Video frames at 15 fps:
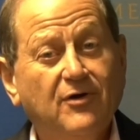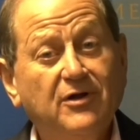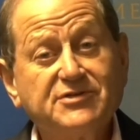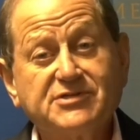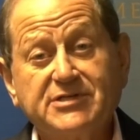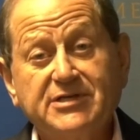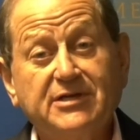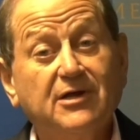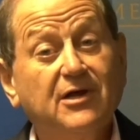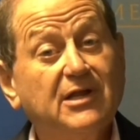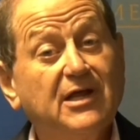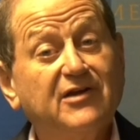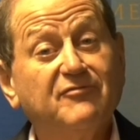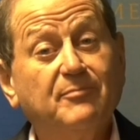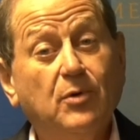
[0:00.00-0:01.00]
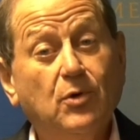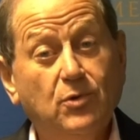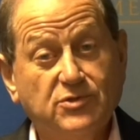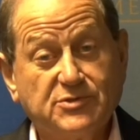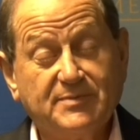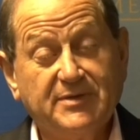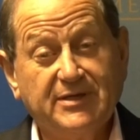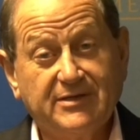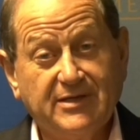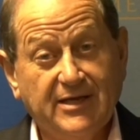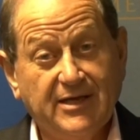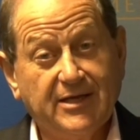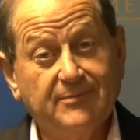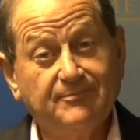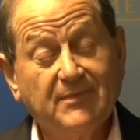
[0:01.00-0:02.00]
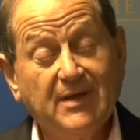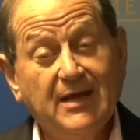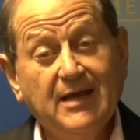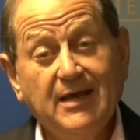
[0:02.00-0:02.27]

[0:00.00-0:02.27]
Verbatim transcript: all seen a lot of polls being taken.